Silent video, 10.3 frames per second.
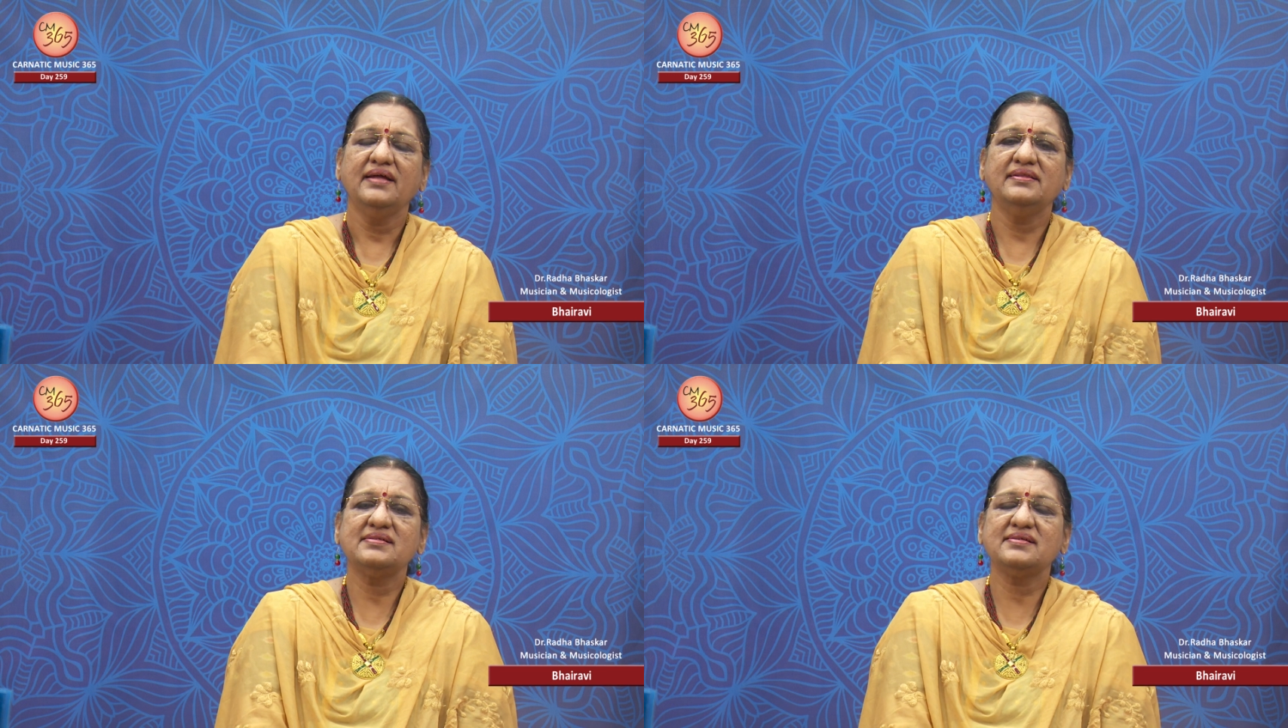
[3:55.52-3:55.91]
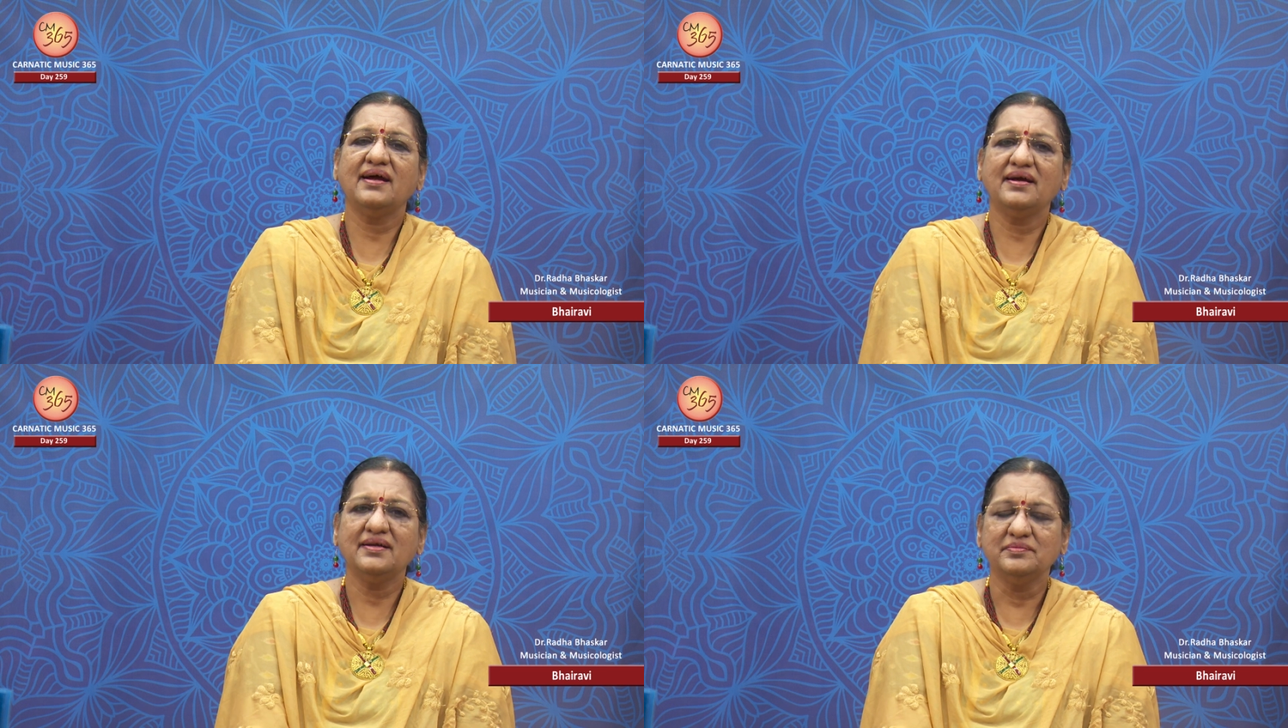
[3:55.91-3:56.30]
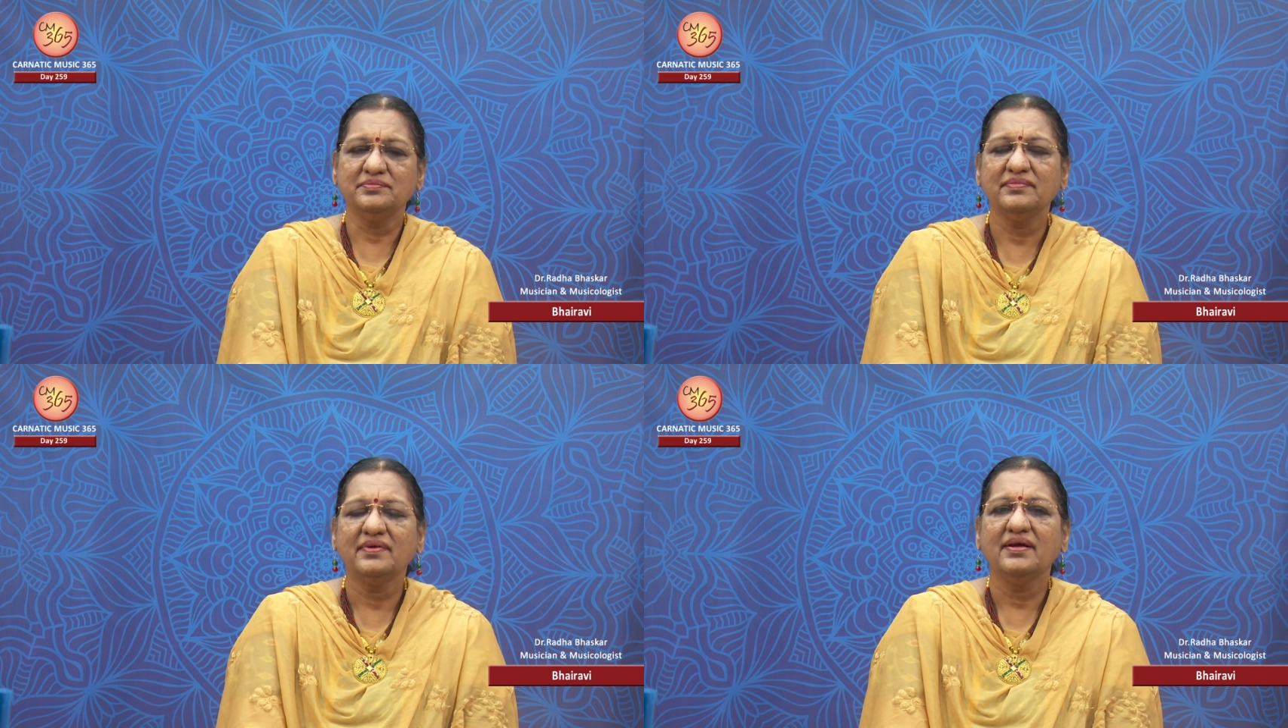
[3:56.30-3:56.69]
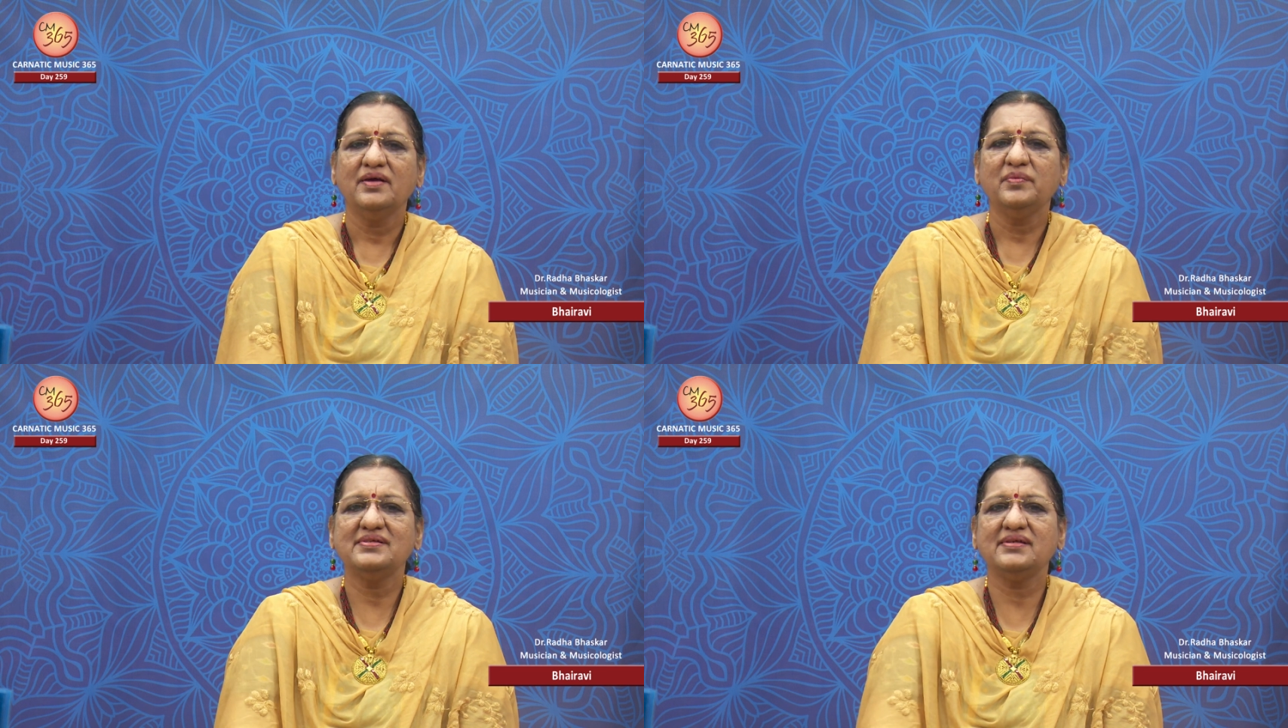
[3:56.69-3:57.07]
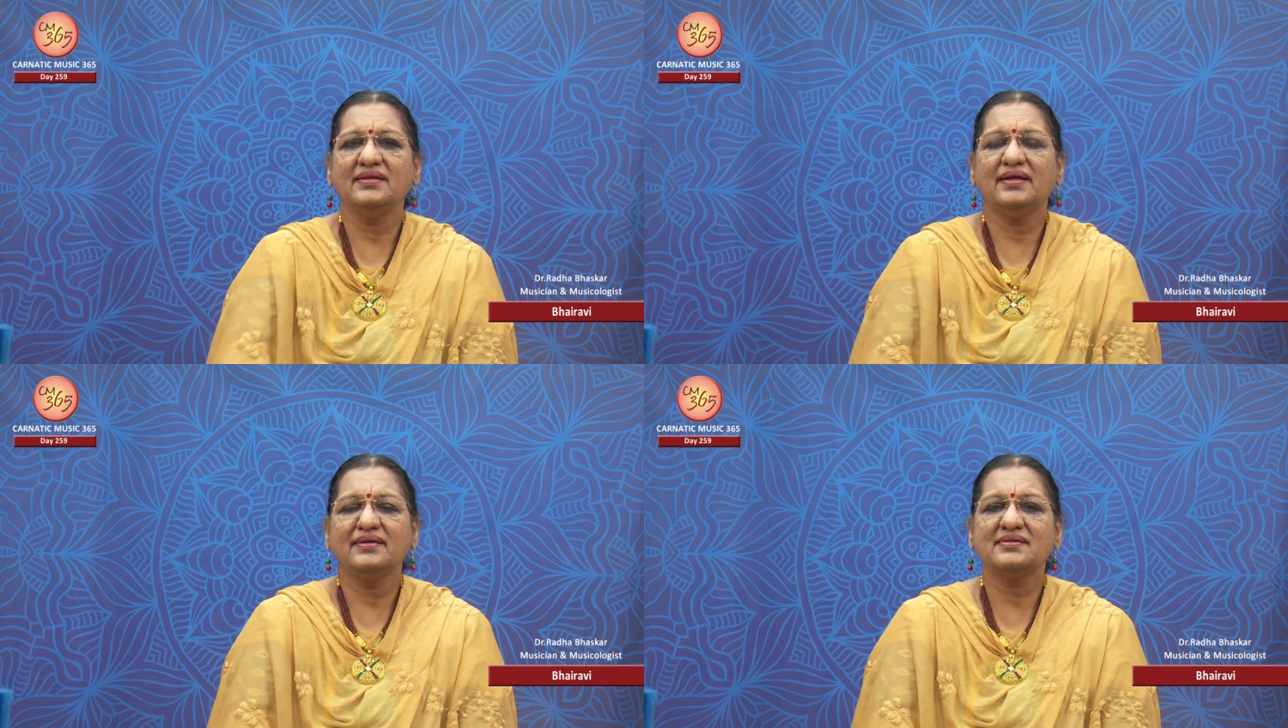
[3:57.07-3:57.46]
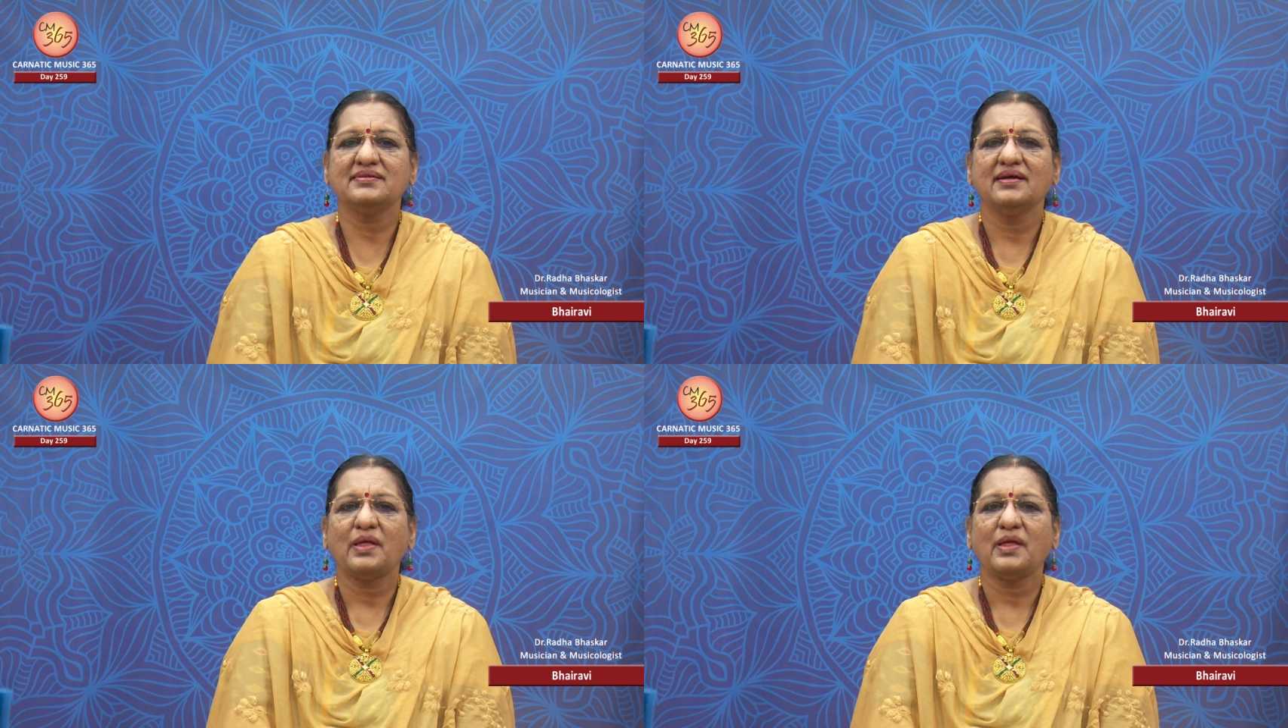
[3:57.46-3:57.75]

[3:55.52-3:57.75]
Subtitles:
This ragam, we see that